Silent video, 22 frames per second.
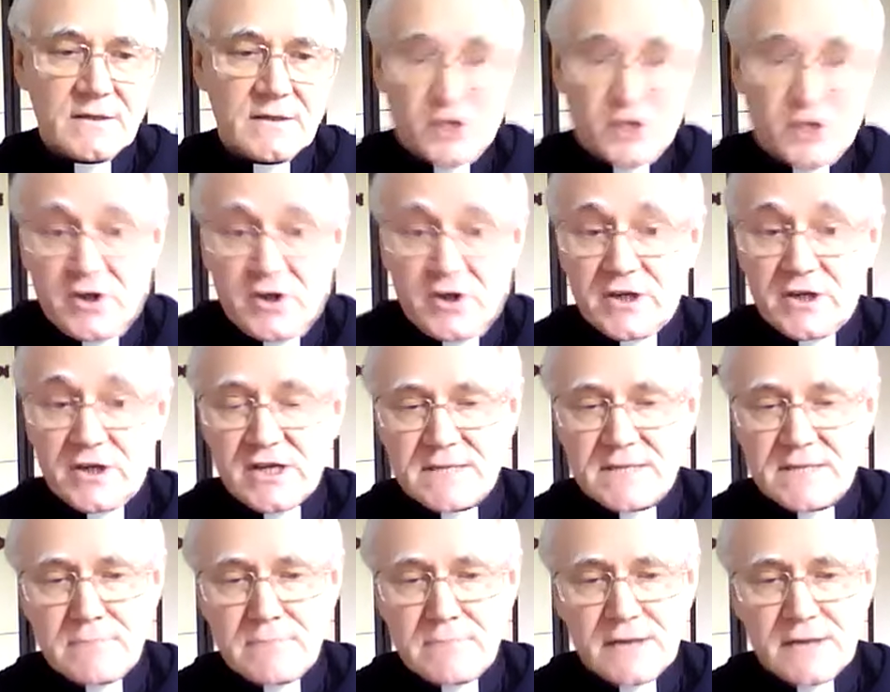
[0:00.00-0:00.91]
The church
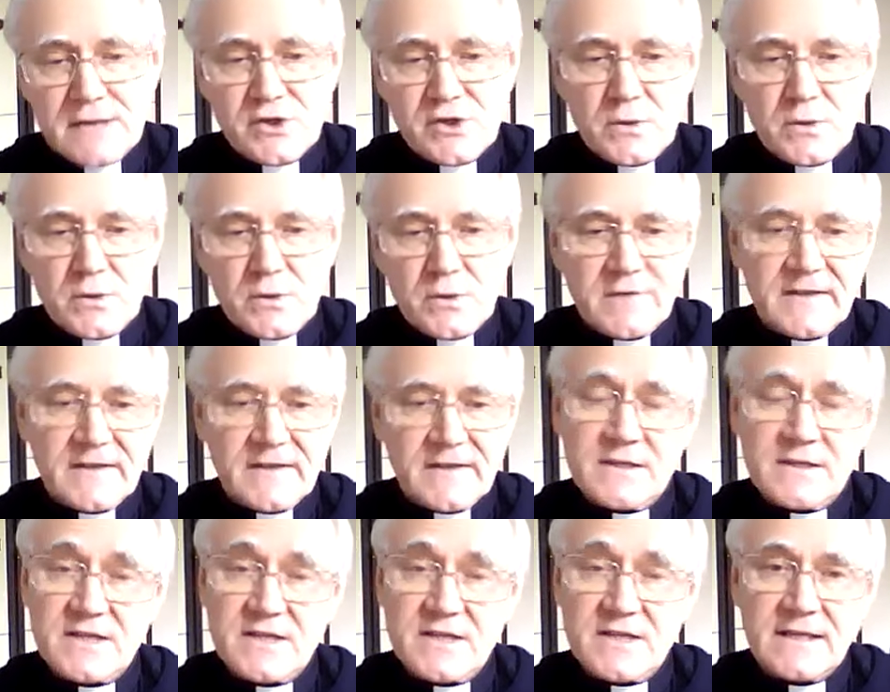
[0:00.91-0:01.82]
has much to
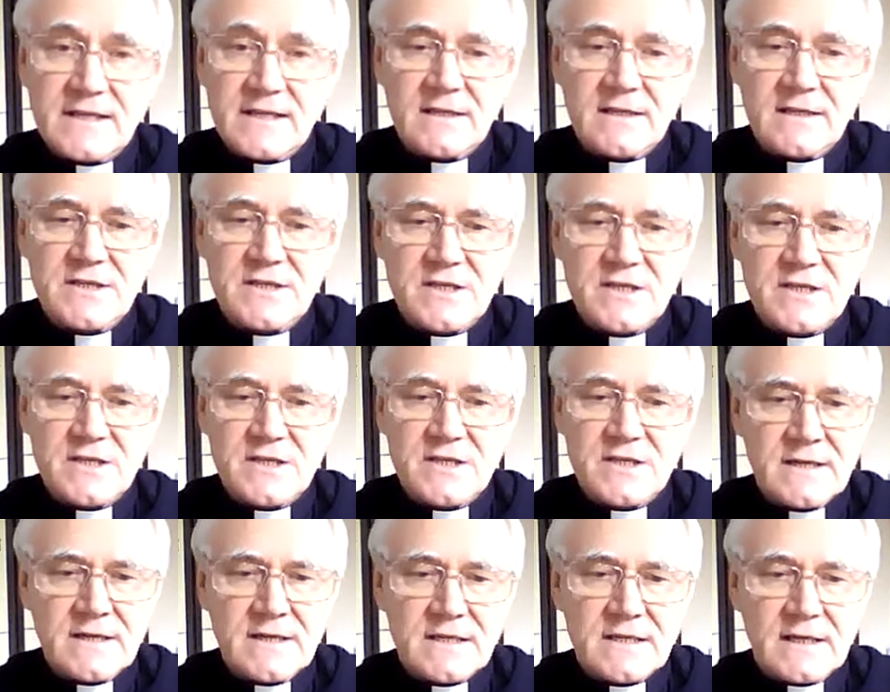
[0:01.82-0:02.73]
offer secular
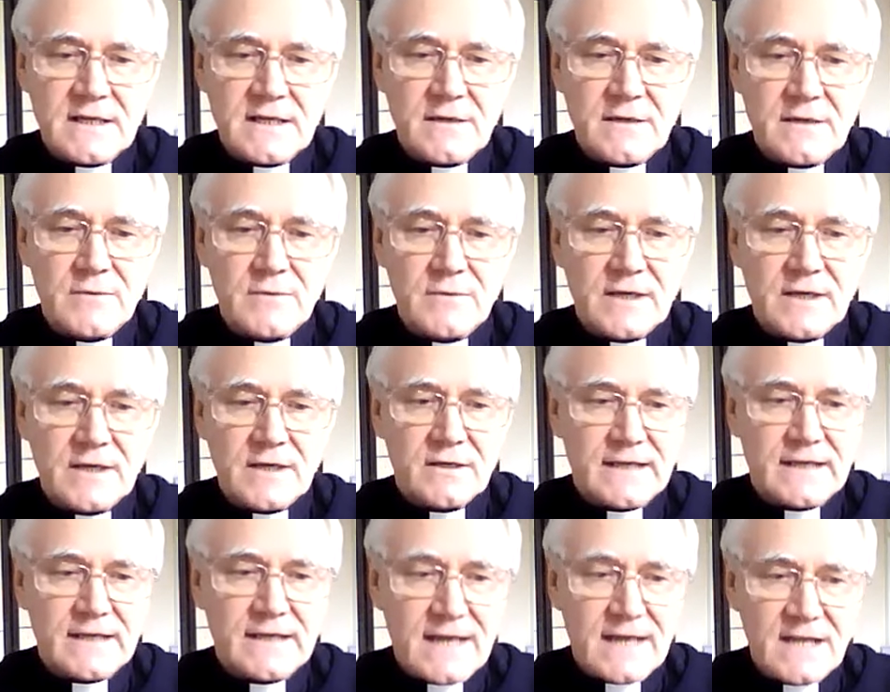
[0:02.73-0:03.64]
society
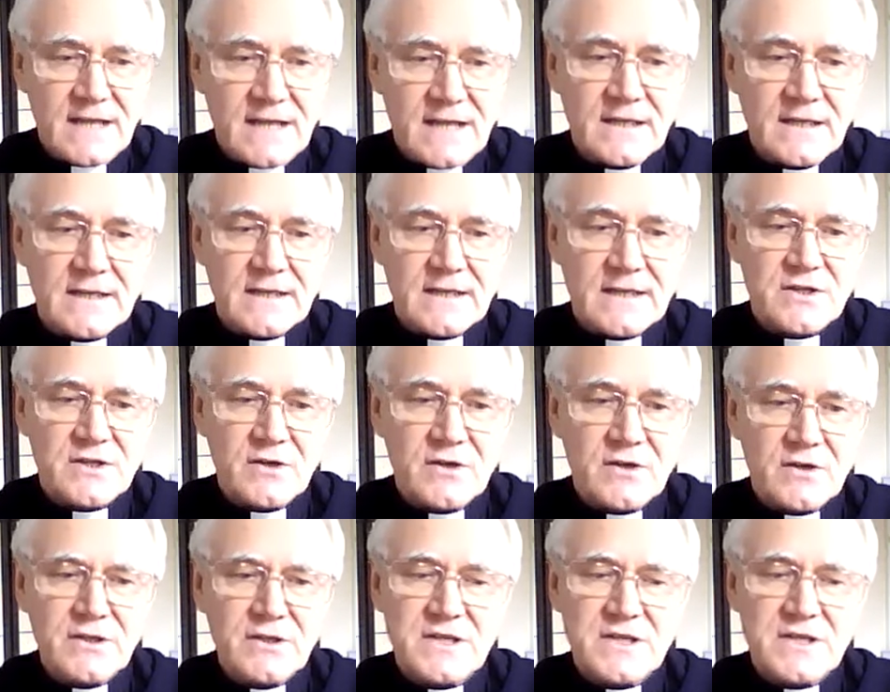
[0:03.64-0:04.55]
regarding ethics,
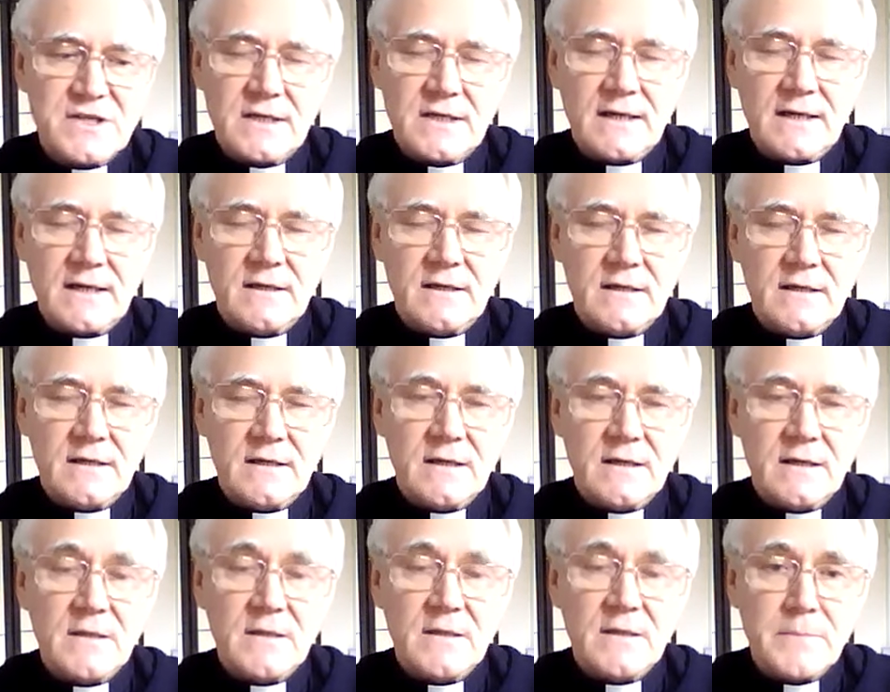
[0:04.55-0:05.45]
honesty,
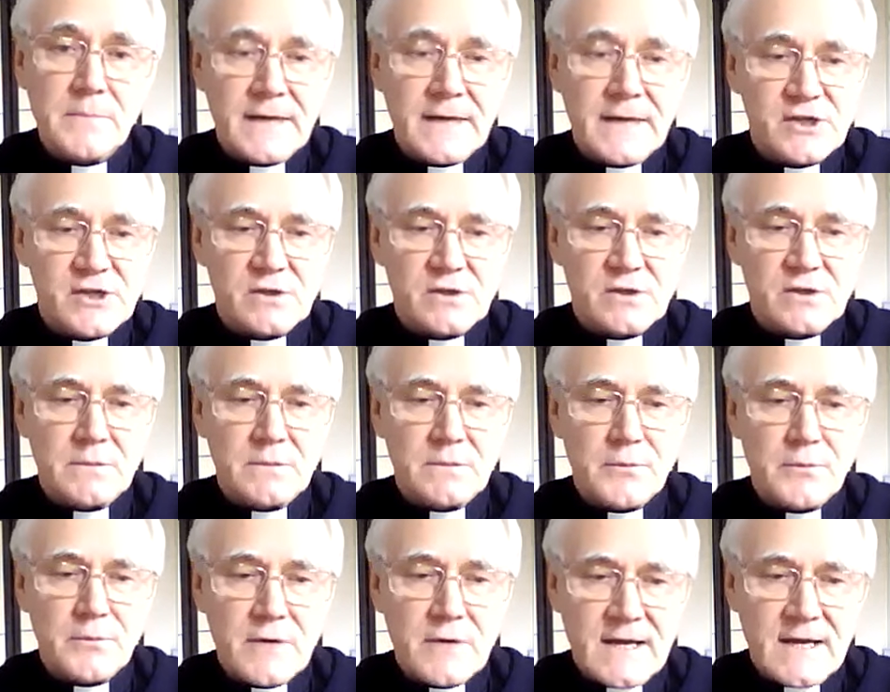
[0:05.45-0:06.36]
compassion, and
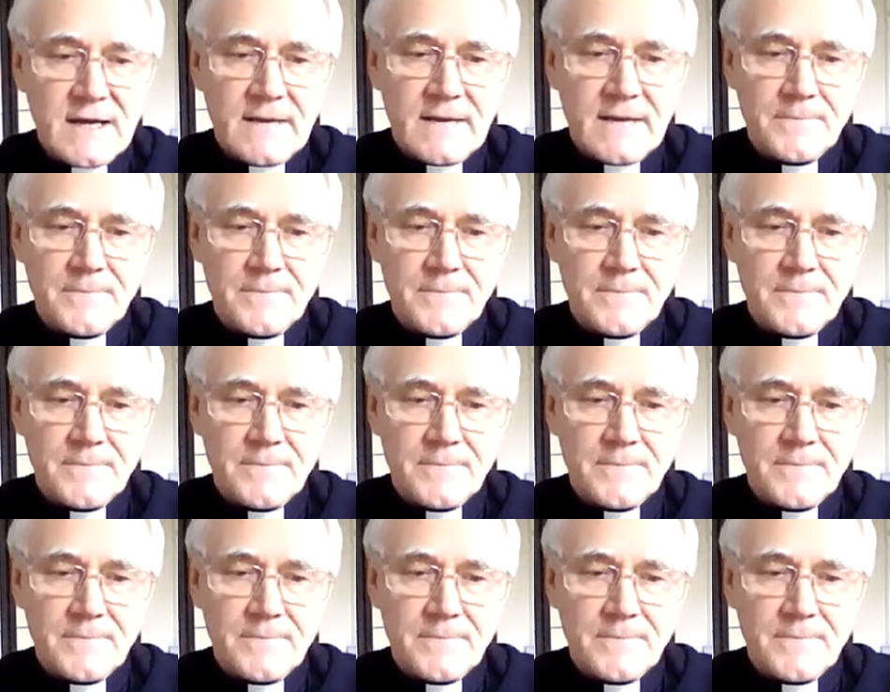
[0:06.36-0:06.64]
prayer.